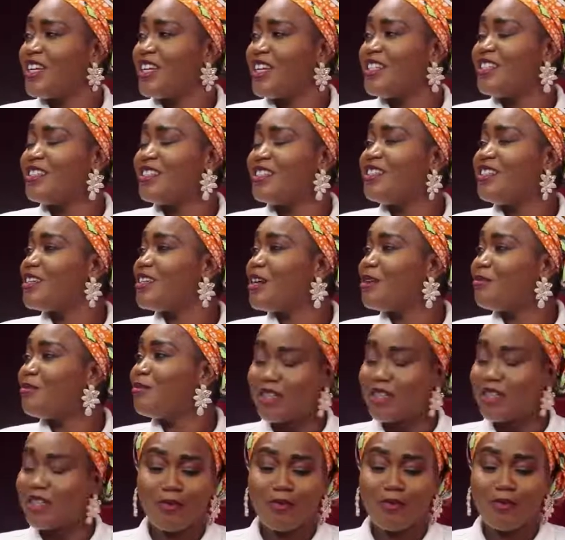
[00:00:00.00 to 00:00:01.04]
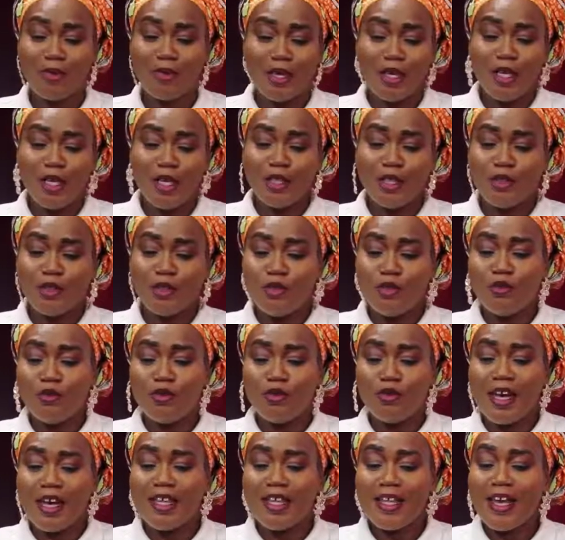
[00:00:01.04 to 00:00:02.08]
I say thumbs up to you.
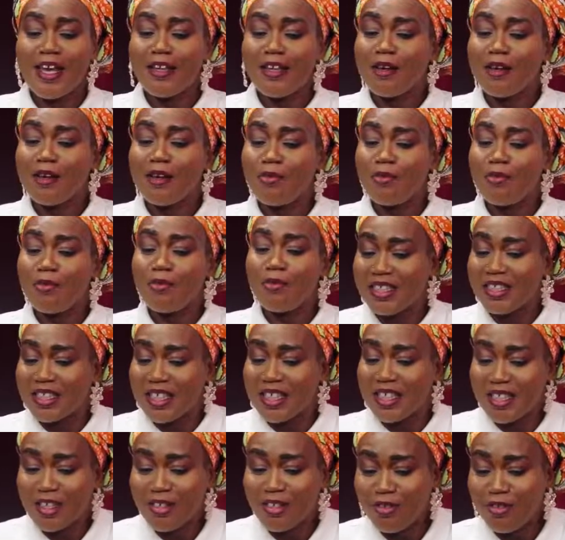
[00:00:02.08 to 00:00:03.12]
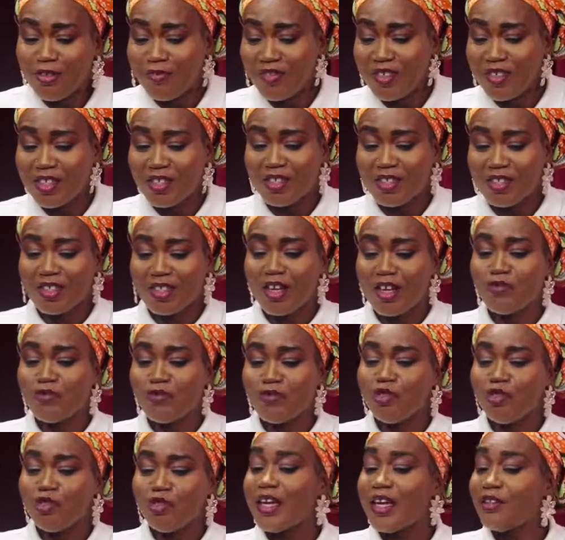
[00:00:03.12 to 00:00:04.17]
Are there other projects under the office that you
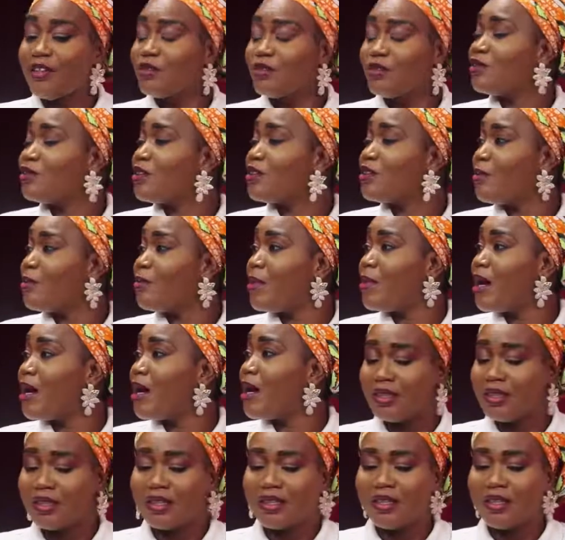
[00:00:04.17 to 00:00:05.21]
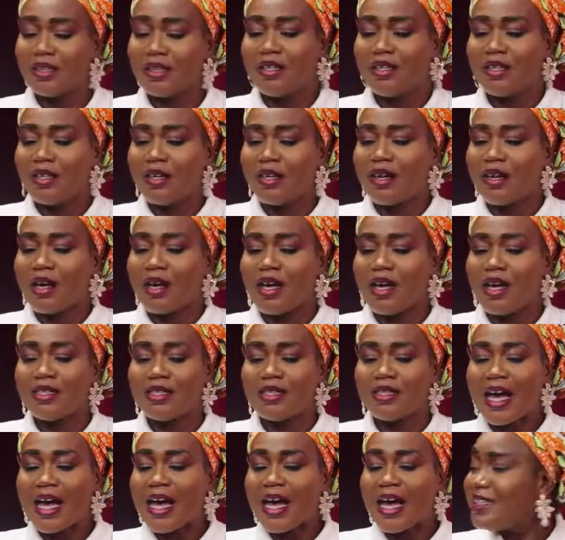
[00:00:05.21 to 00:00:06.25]
would like to talk about,
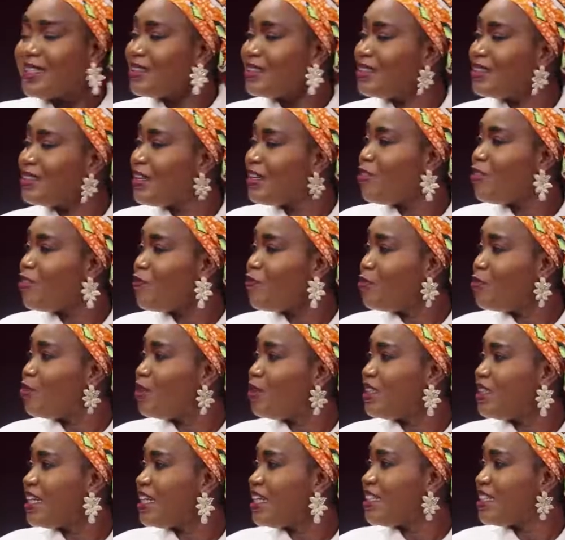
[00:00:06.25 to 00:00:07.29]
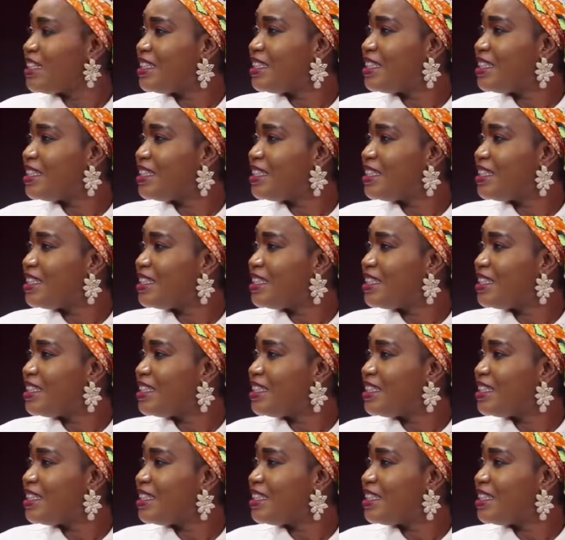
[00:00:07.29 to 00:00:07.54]
aside the health project?